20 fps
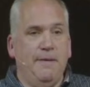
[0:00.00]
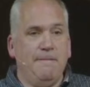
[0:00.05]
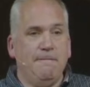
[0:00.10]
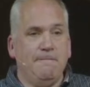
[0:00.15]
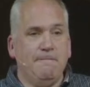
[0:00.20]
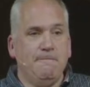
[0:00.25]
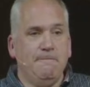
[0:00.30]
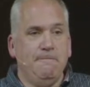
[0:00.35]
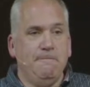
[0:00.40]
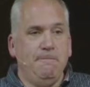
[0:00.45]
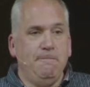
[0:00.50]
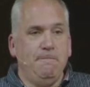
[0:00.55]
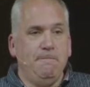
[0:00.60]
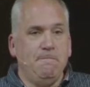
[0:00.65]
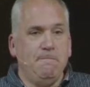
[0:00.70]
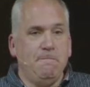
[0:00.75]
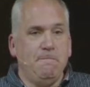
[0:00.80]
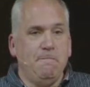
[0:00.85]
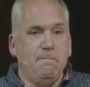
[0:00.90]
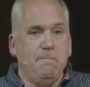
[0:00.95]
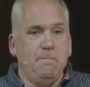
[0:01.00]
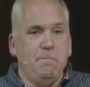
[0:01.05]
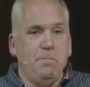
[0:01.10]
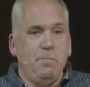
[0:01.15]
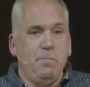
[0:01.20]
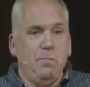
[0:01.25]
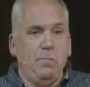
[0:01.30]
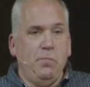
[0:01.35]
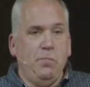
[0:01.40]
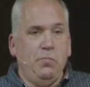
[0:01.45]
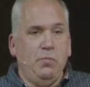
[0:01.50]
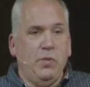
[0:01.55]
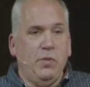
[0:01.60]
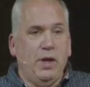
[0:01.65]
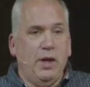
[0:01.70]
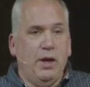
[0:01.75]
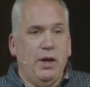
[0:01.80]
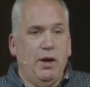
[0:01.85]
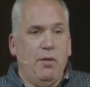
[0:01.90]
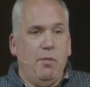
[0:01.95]

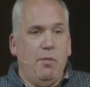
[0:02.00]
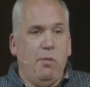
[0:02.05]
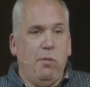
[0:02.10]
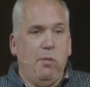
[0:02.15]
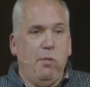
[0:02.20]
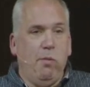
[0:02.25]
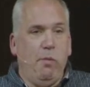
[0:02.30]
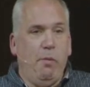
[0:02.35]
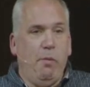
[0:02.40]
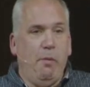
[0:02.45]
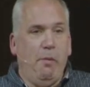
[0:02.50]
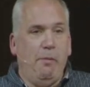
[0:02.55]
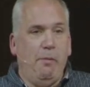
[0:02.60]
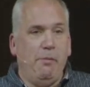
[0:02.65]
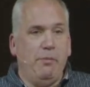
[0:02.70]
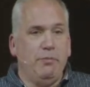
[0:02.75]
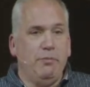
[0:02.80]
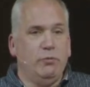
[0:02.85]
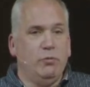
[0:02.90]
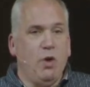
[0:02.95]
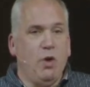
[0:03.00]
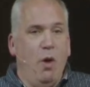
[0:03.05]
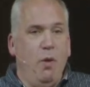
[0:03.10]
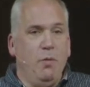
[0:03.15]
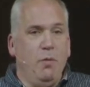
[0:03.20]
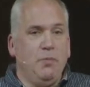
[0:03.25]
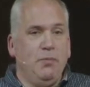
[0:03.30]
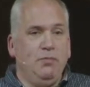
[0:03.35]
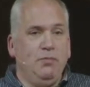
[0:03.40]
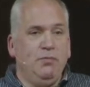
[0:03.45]
[no speech]